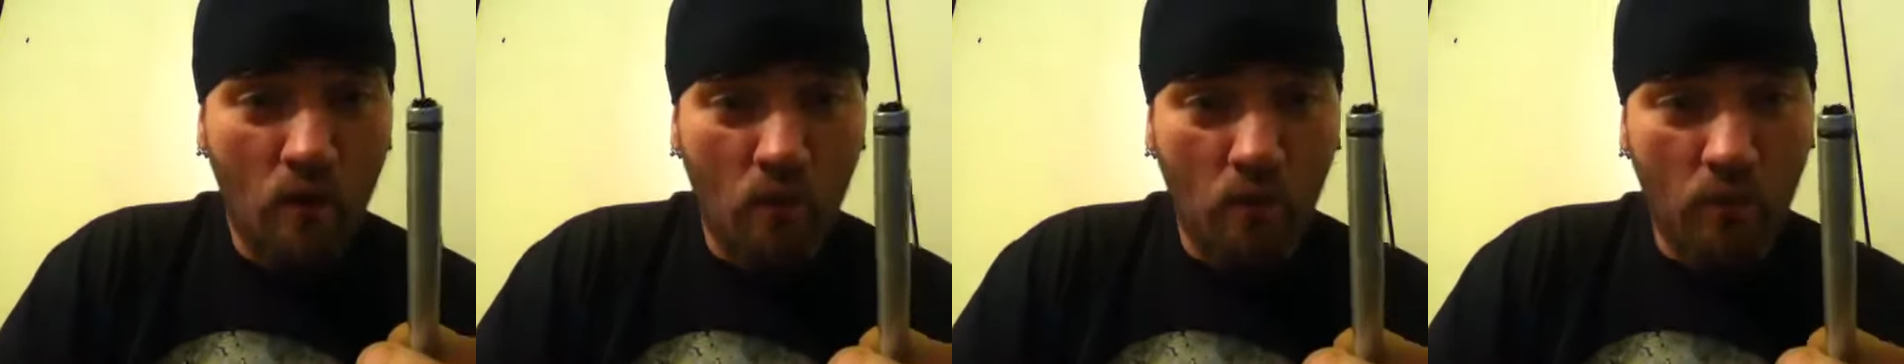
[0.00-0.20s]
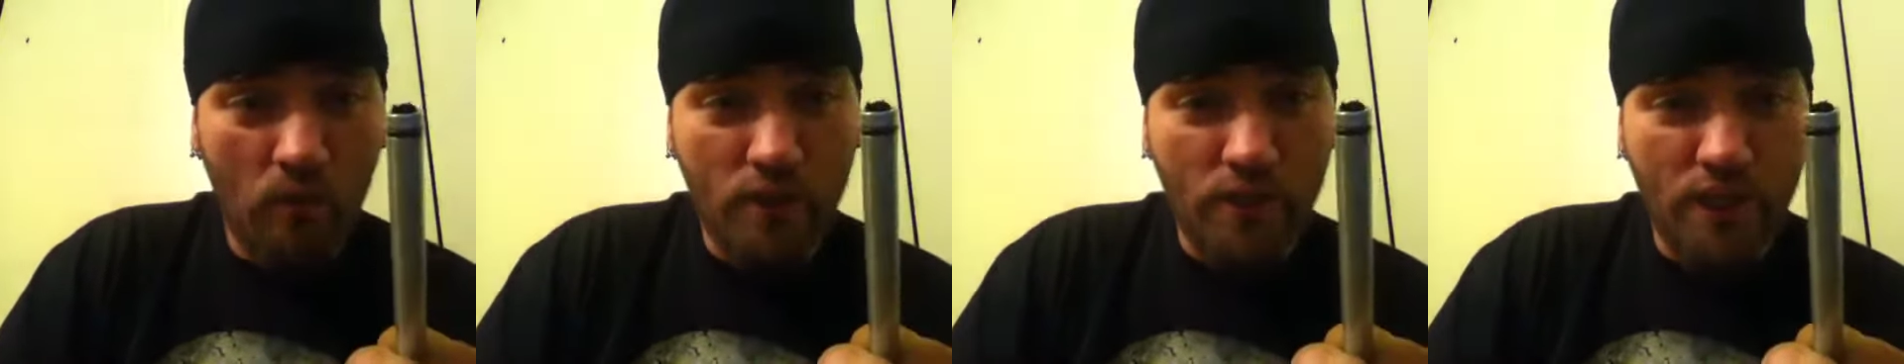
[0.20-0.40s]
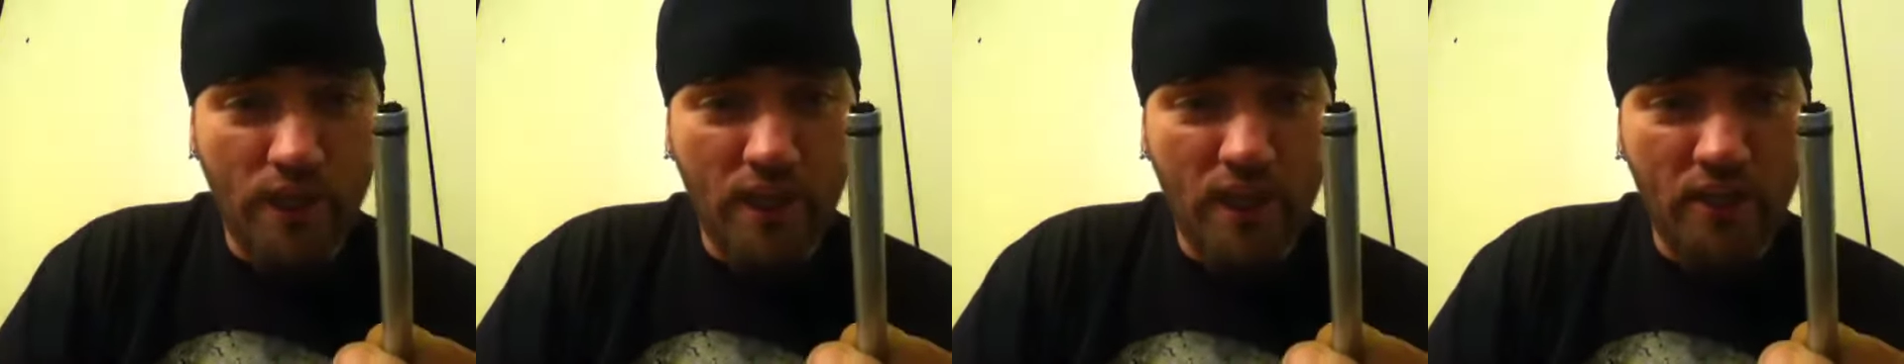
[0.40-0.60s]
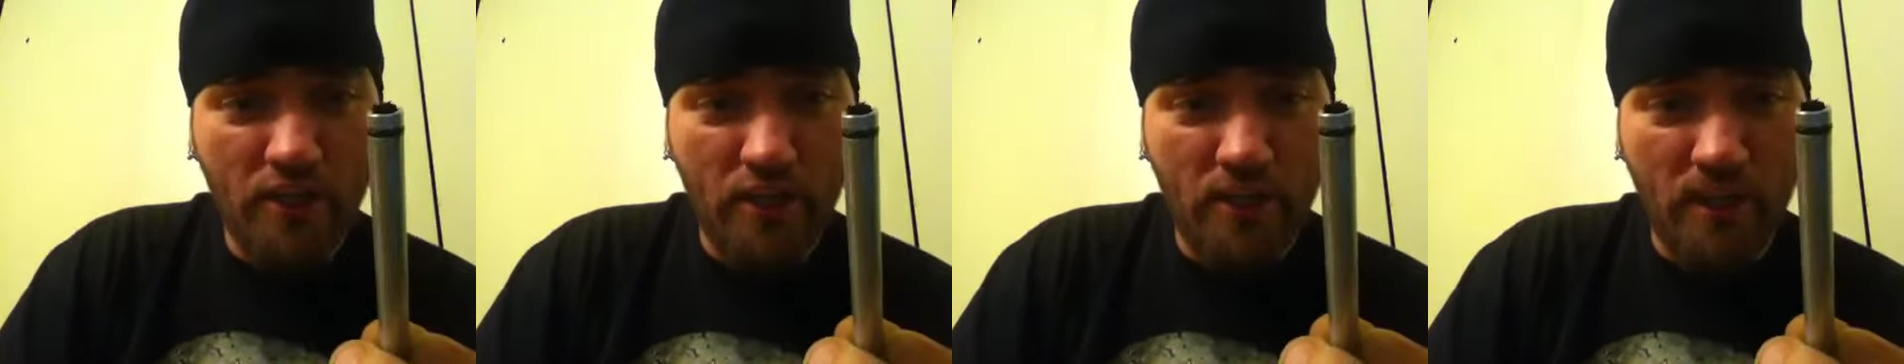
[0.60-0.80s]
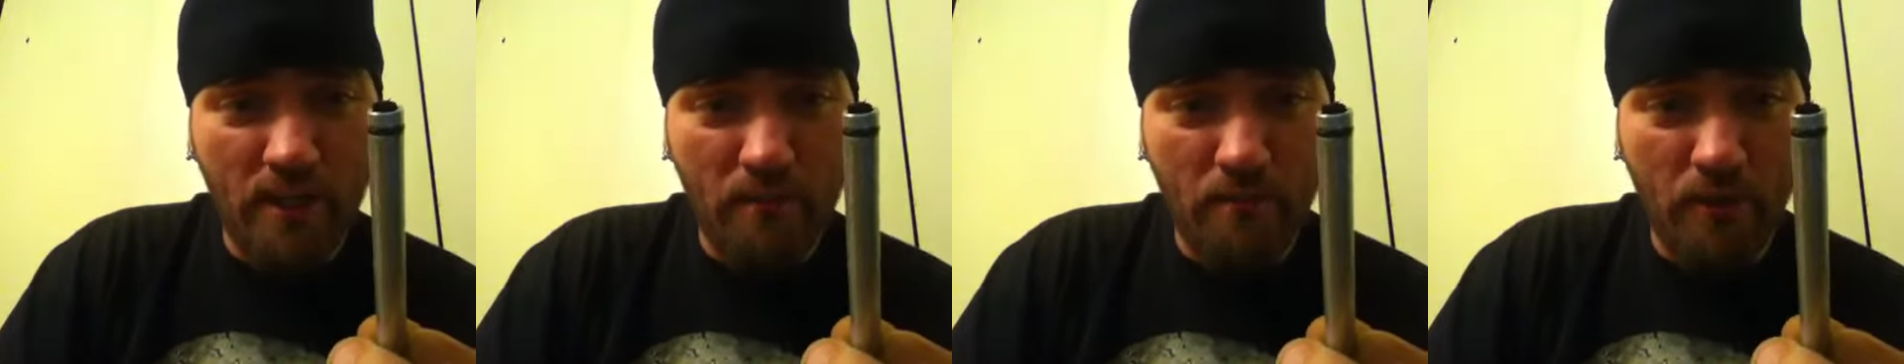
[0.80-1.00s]
Once you get
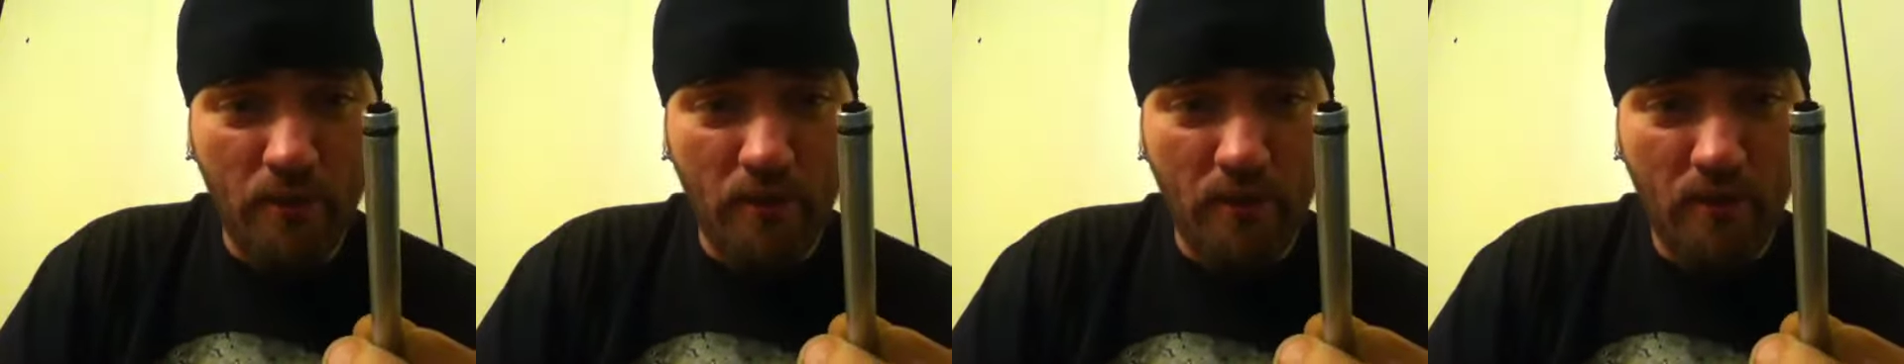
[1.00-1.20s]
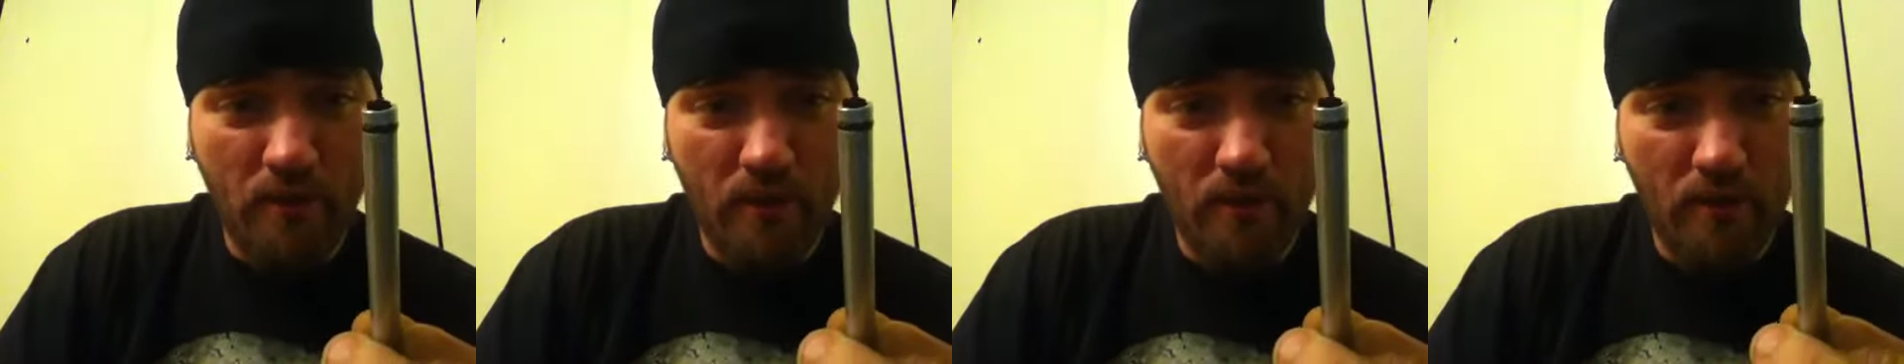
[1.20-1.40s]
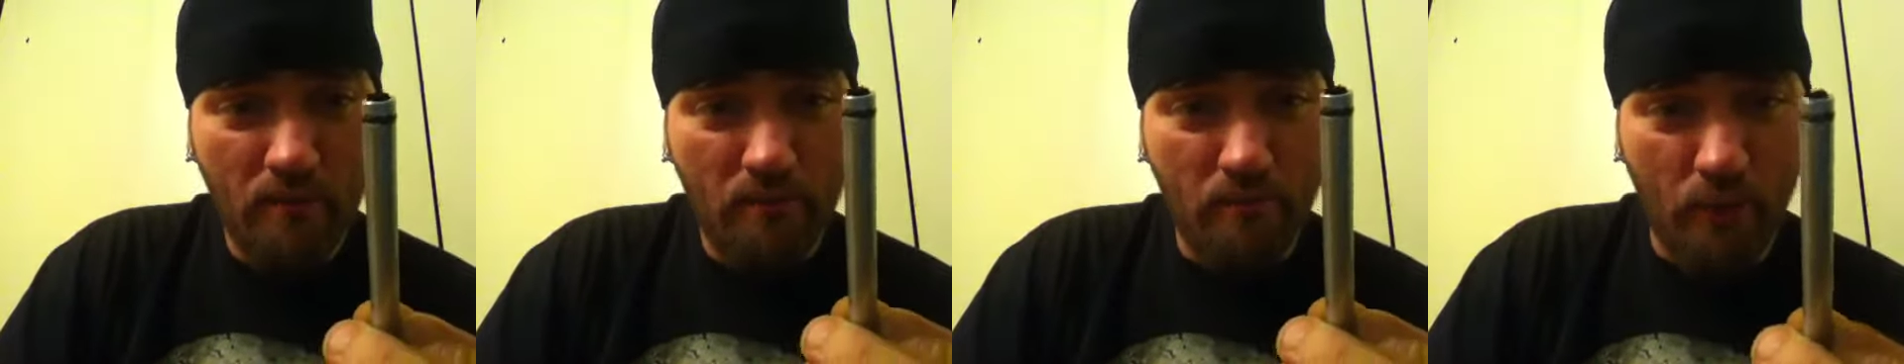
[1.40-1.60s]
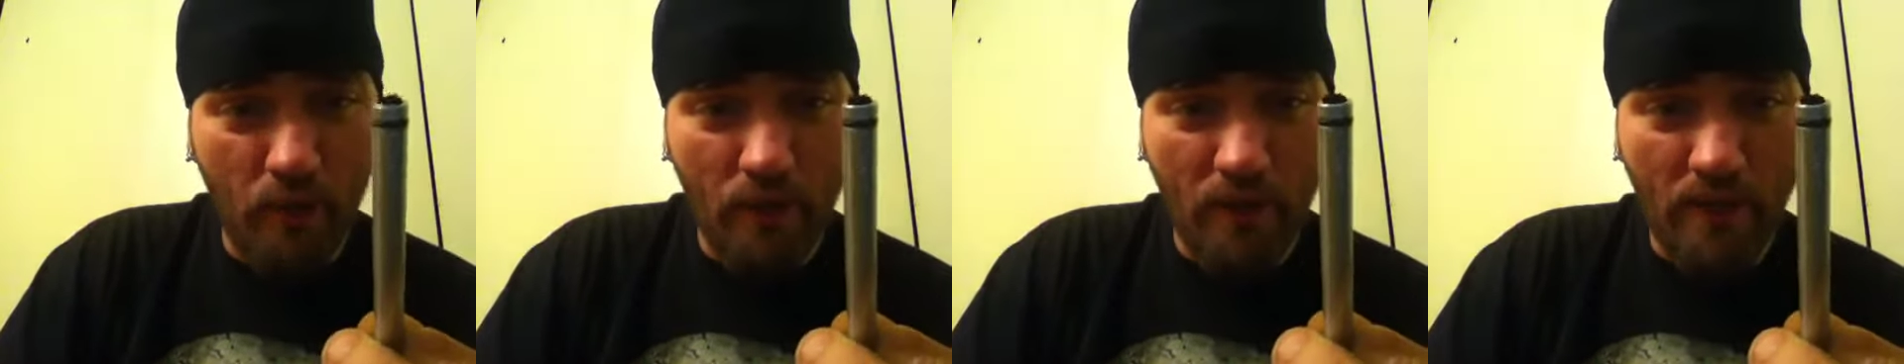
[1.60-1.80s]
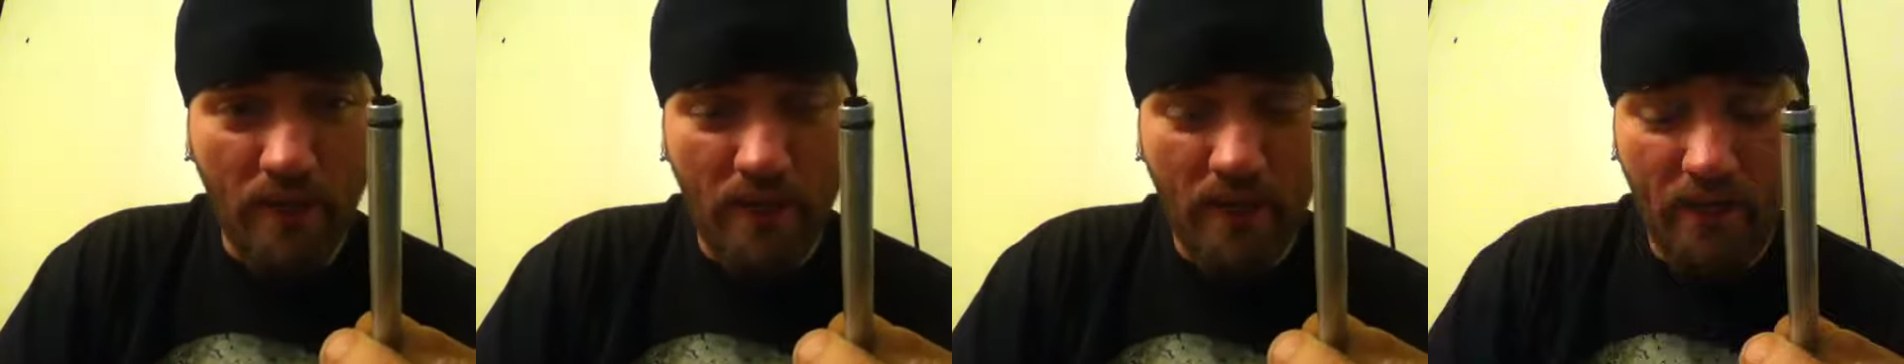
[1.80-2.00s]
your ember
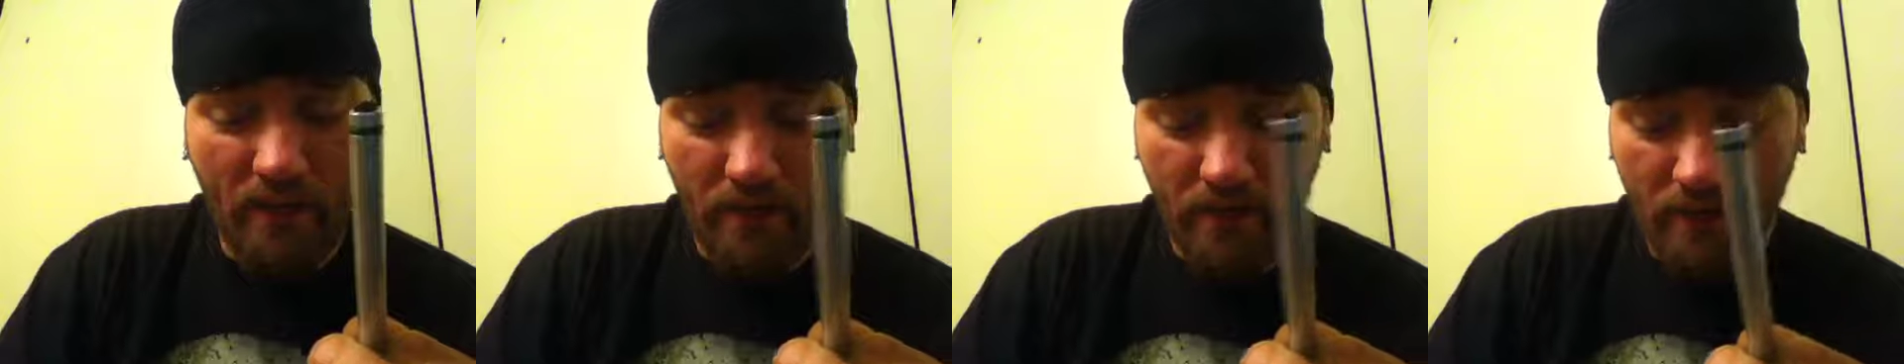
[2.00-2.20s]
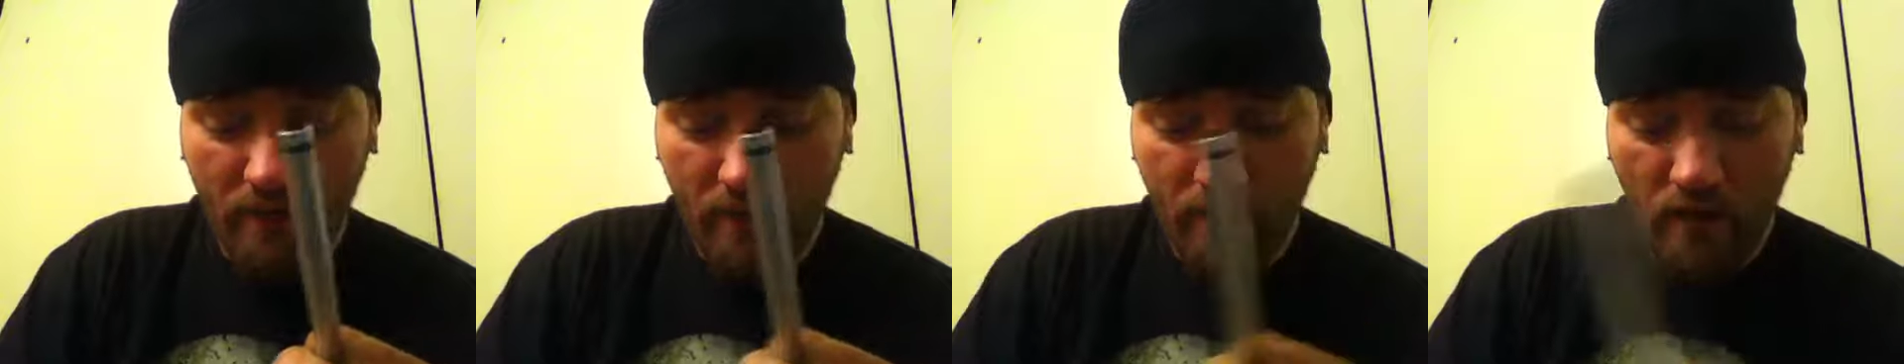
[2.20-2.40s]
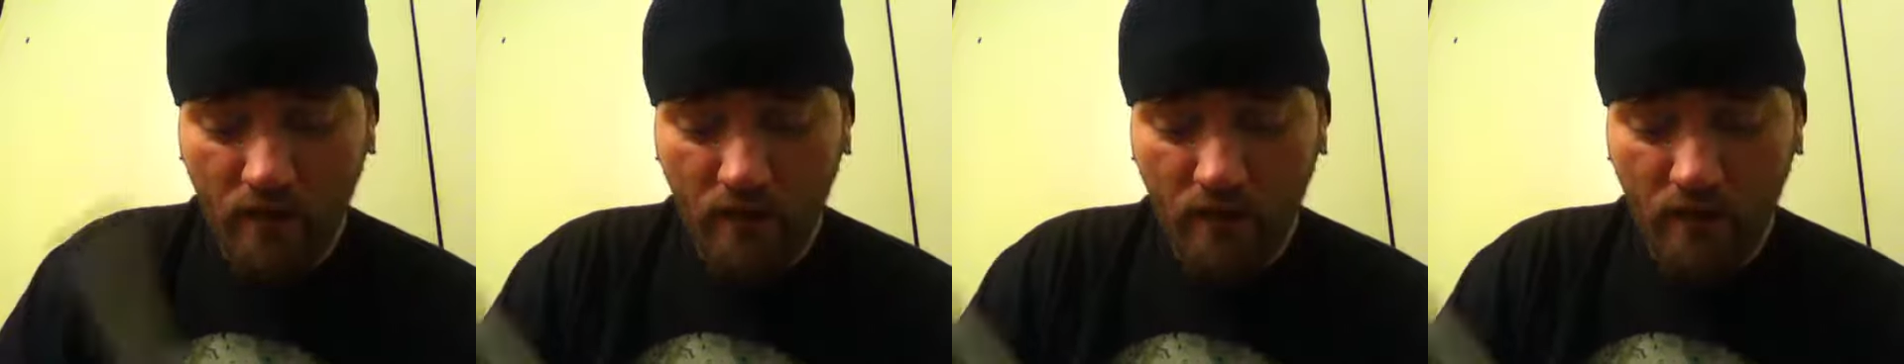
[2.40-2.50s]
burning here,